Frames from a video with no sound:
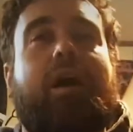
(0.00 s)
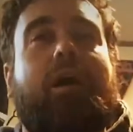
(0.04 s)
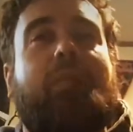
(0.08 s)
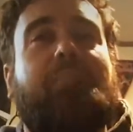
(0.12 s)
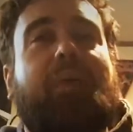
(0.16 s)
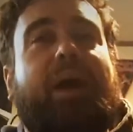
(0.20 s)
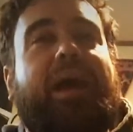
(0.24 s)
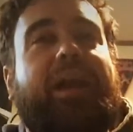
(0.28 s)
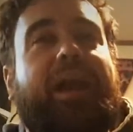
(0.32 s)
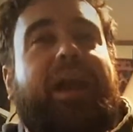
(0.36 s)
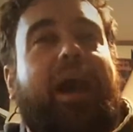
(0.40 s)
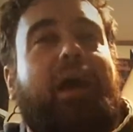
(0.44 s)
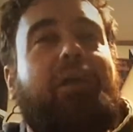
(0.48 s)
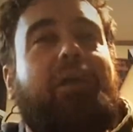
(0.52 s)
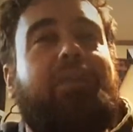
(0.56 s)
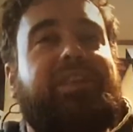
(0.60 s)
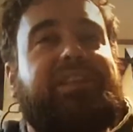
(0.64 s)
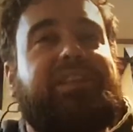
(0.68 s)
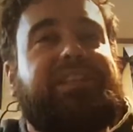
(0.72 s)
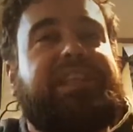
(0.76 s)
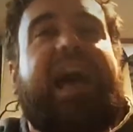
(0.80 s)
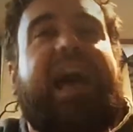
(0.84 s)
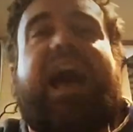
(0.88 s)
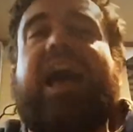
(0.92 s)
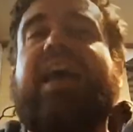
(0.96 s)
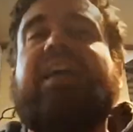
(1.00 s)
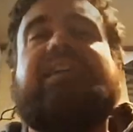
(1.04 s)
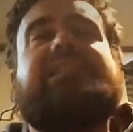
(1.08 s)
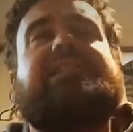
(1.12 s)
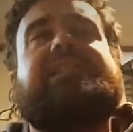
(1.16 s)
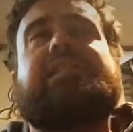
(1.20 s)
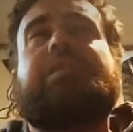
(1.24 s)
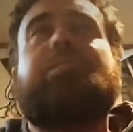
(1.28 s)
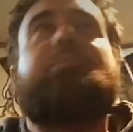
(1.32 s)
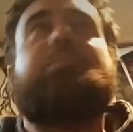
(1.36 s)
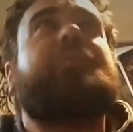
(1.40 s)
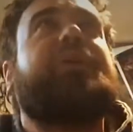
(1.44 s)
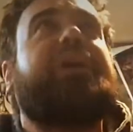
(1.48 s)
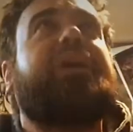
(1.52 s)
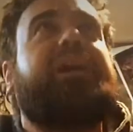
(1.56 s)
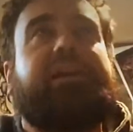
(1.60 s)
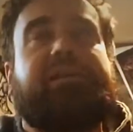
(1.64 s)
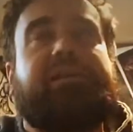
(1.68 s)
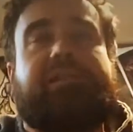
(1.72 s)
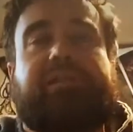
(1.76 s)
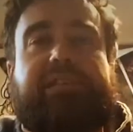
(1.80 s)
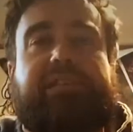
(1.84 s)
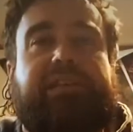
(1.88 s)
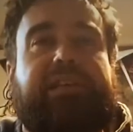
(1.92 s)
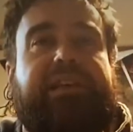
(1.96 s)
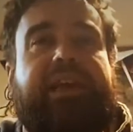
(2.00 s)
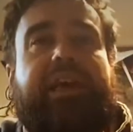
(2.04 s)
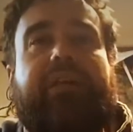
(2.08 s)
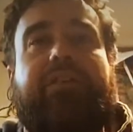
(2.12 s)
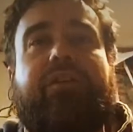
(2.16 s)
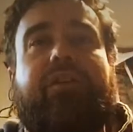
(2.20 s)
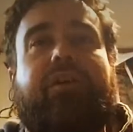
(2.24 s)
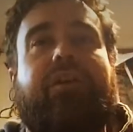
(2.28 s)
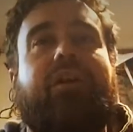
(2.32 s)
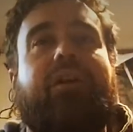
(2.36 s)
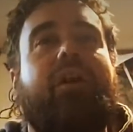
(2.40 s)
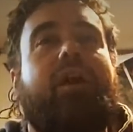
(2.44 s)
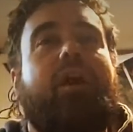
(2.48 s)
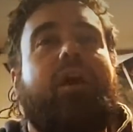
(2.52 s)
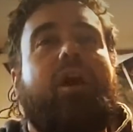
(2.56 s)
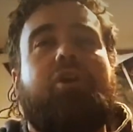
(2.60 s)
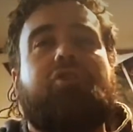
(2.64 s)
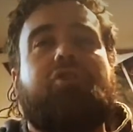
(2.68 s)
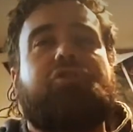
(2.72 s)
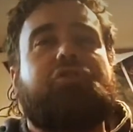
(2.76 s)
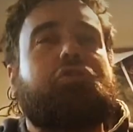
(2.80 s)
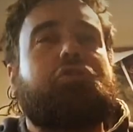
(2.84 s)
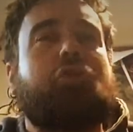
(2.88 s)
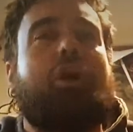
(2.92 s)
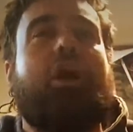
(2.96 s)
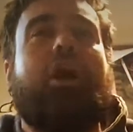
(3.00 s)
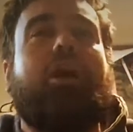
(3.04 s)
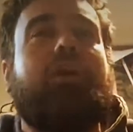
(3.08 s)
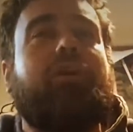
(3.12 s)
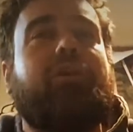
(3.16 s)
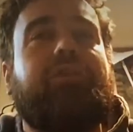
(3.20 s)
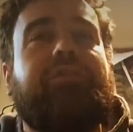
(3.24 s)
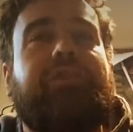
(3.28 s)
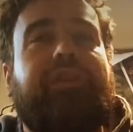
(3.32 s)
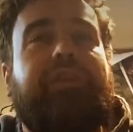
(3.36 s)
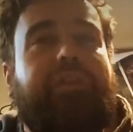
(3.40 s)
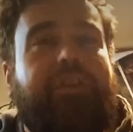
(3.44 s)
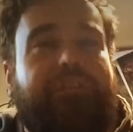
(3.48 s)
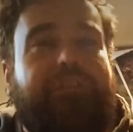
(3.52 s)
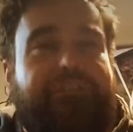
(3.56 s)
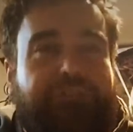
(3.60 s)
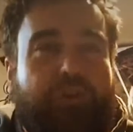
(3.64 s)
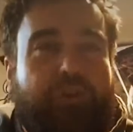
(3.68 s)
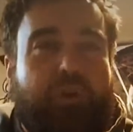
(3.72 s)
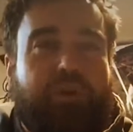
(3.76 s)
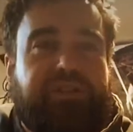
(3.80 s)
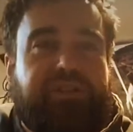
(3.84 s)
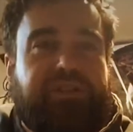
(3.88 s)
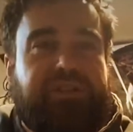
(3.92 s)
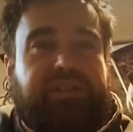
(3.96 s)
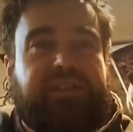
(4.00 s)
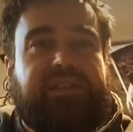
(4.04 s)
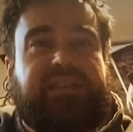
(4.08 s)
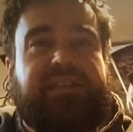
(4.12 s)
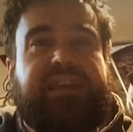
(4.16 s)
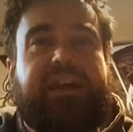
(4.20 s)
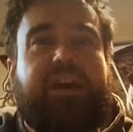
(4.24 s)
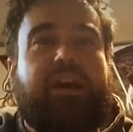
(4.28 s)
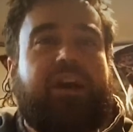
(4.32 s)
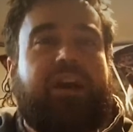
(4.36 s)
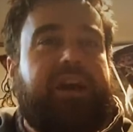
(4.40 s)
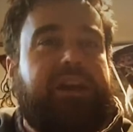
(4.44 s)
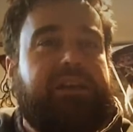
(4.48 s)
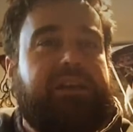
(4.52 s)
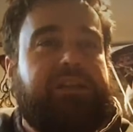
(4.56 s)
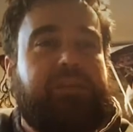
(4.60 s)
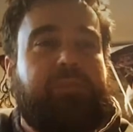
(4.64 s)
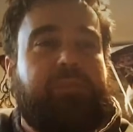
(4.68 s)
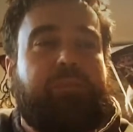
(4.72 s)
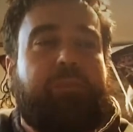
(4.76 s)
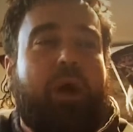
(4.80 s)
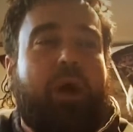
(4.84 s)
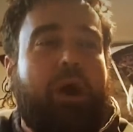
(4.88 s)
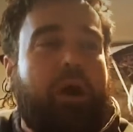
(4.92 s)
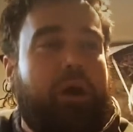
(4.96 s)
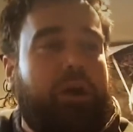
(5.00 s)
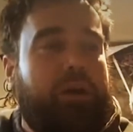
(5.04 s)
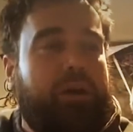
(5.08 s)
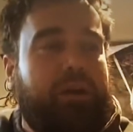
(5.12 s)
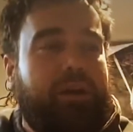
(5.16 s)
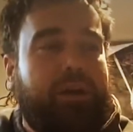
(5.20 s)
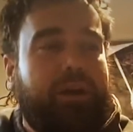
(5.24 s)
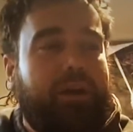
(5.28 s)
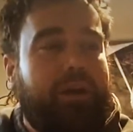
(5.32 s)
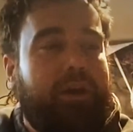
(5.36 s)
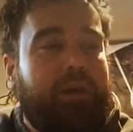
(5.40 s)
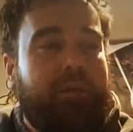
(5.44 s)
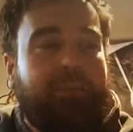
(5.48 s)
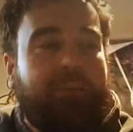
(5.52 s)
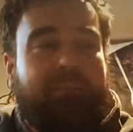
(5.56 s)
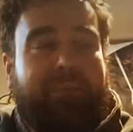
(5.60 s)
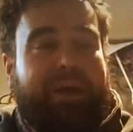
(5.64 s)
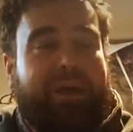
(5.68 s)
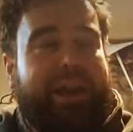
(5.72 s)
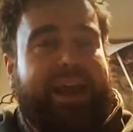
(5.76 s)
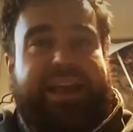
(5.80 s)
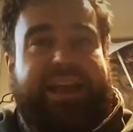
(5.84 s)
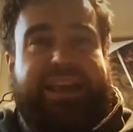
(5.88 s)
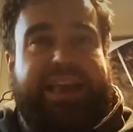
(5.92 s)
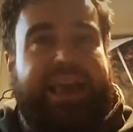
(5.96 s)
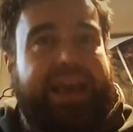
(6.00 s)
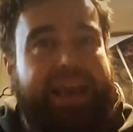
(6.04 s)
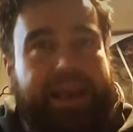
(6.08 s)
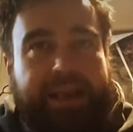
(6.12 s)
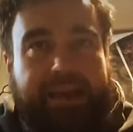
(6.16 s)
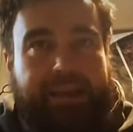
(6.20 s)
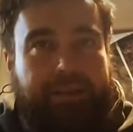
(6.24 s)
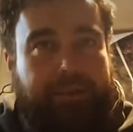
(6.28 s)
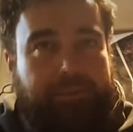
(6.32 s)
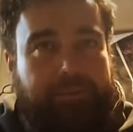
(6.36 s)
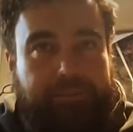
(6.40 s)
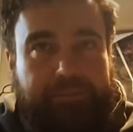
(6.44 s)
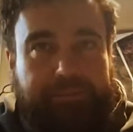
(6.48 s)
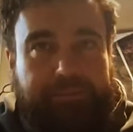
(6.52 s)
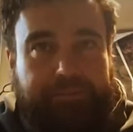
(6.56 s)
about how the ties that bring us together are stronger than the forces tearing us apart, but I can't.